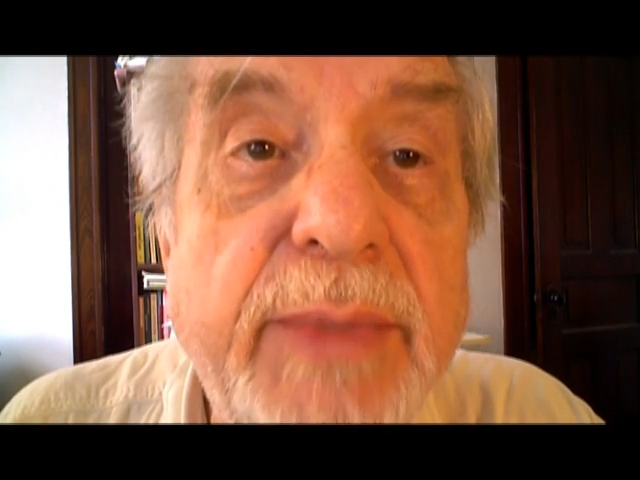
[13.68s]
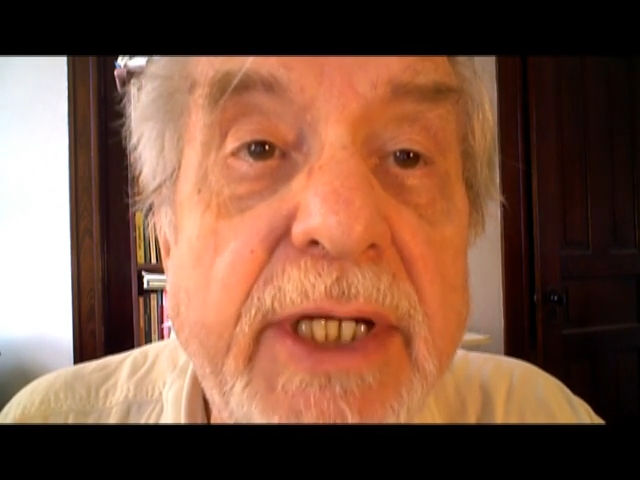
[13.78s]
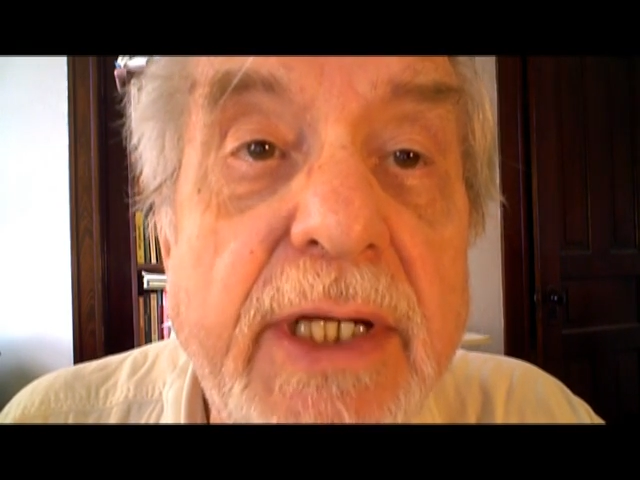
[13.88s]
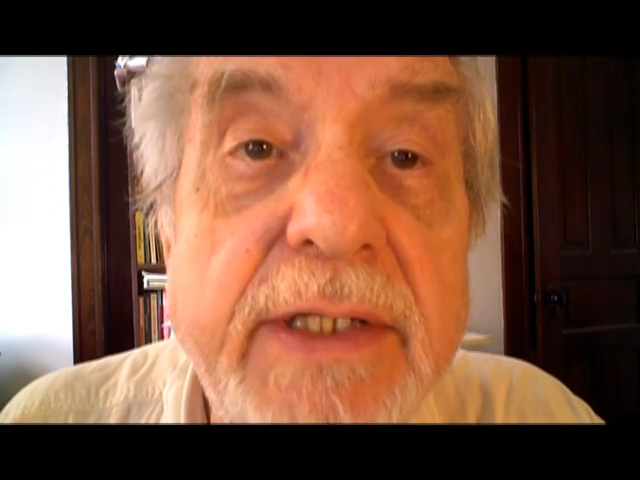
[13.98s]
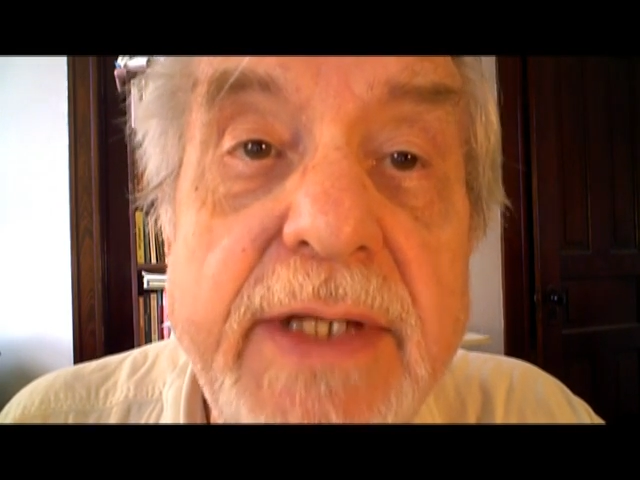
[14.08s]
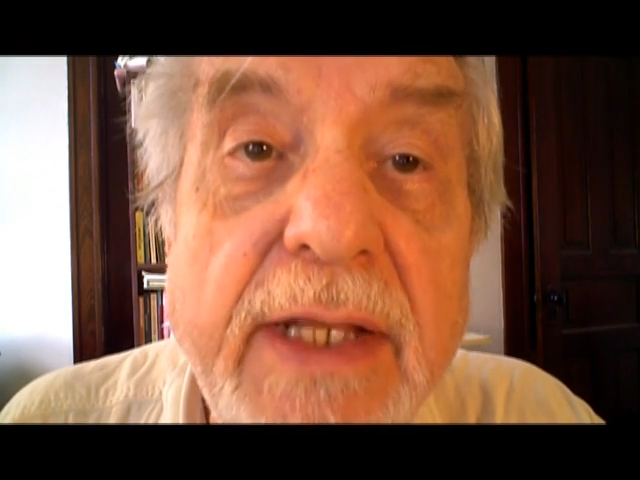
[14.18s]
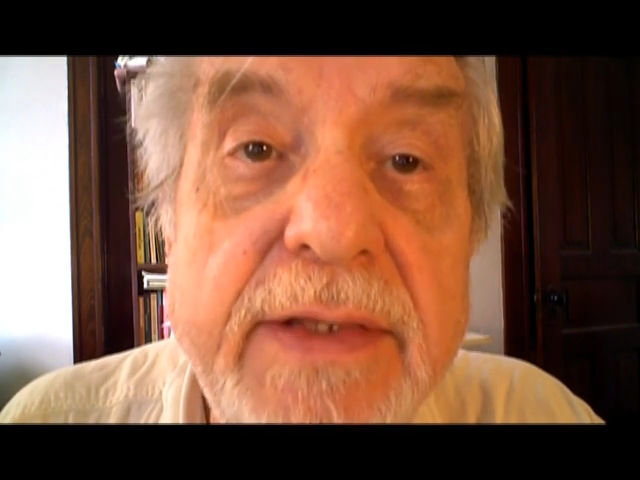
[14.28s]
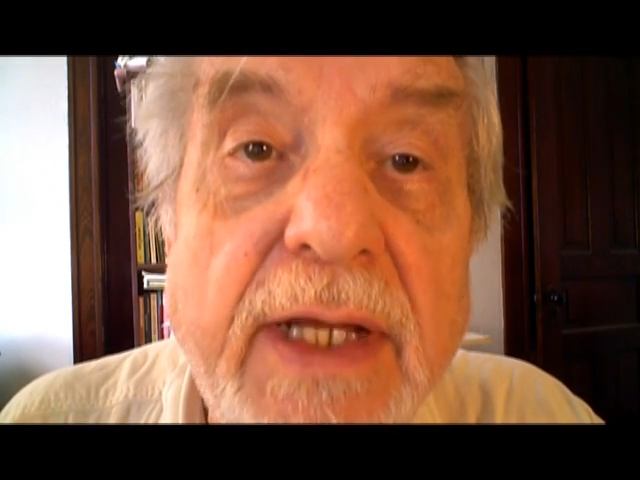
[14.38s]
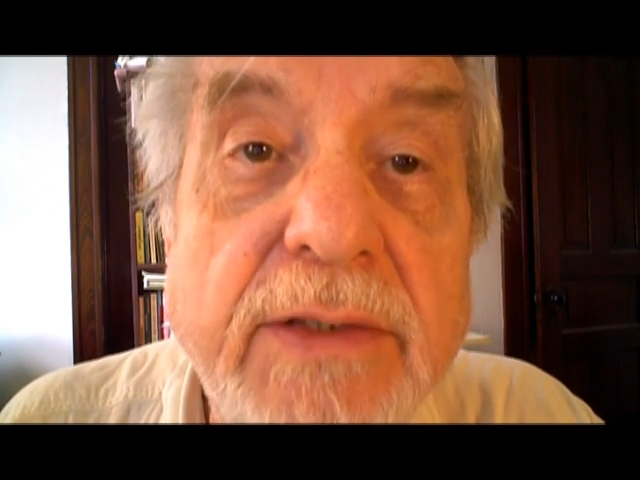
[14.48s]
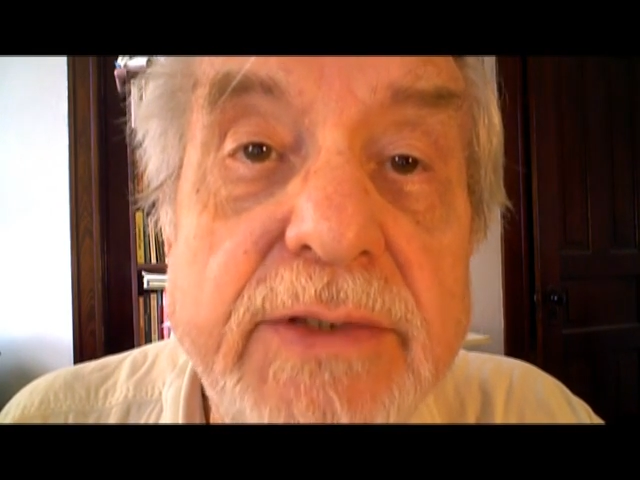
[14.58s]
making
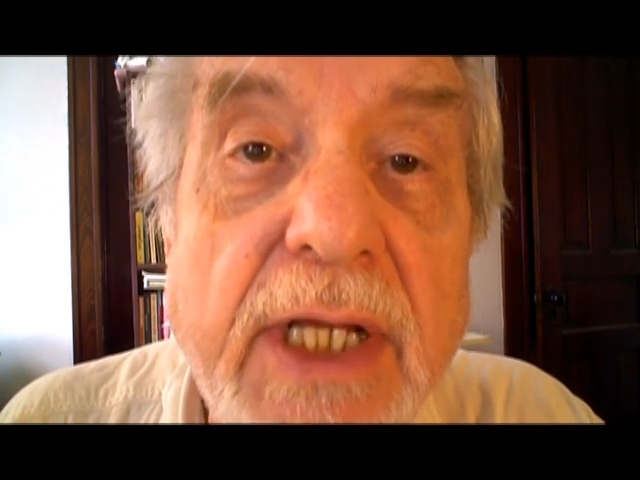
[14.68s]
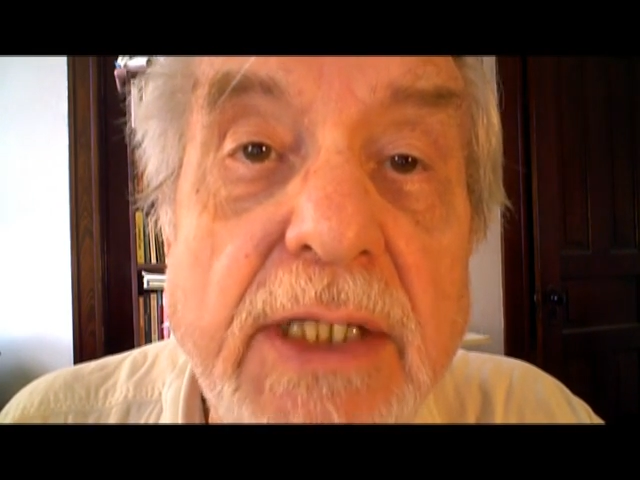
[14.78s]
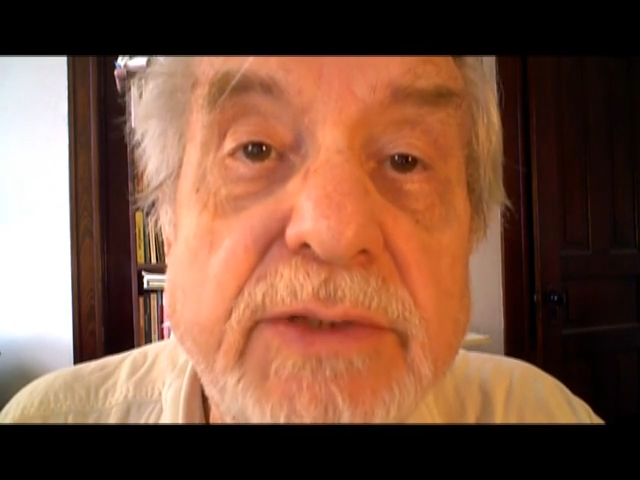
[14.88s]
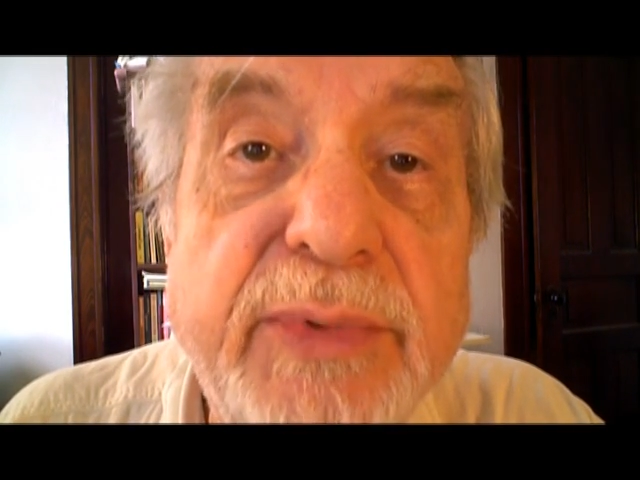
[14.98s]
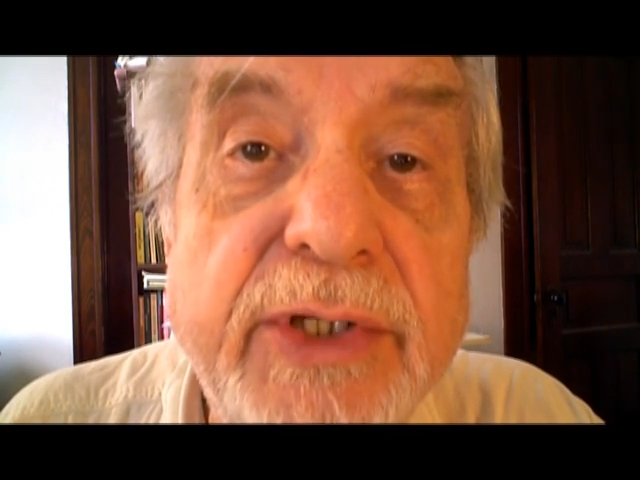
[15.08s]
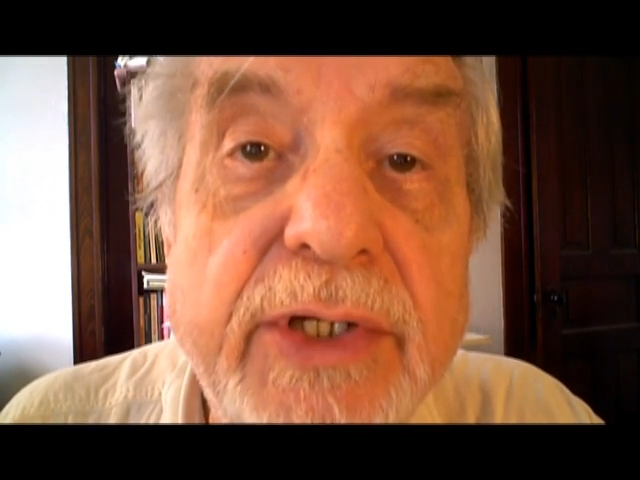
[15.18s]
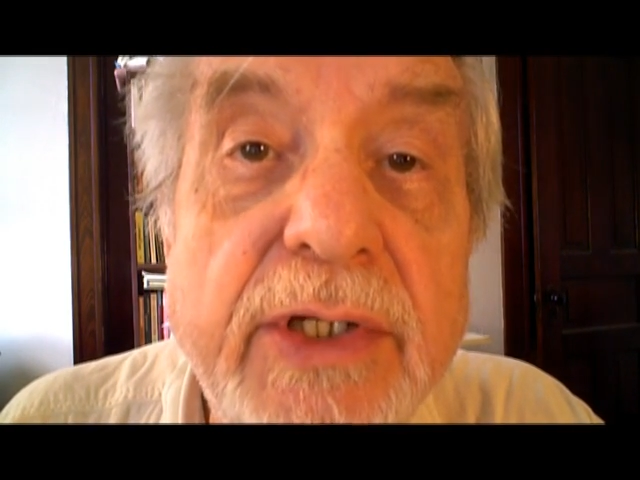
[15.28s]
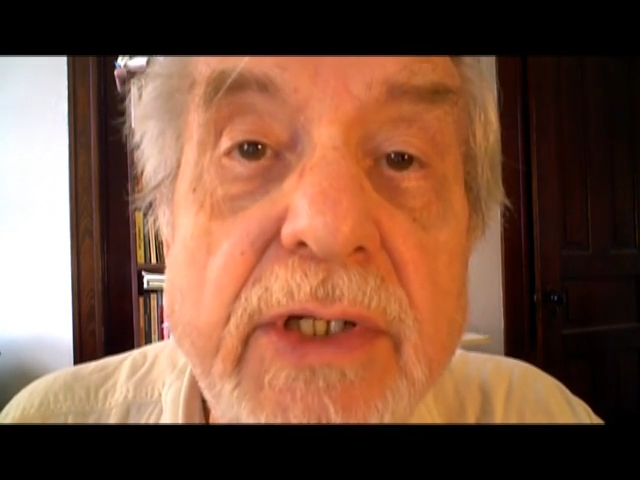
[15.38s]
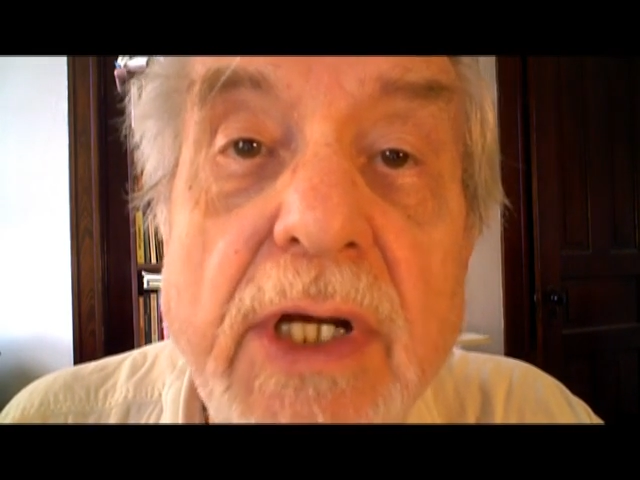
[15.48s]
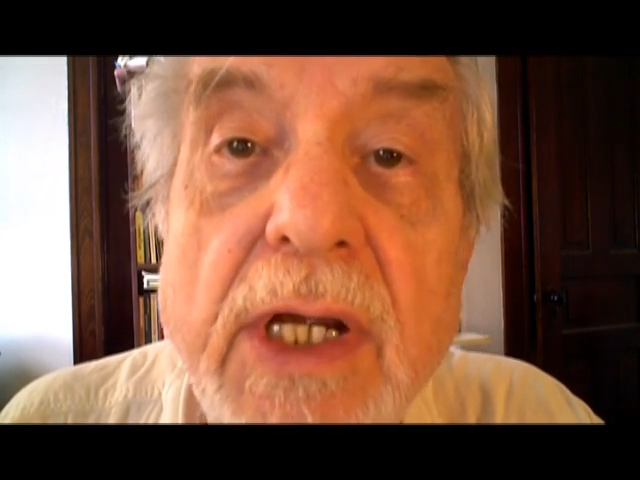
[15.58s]
$10,000 per year,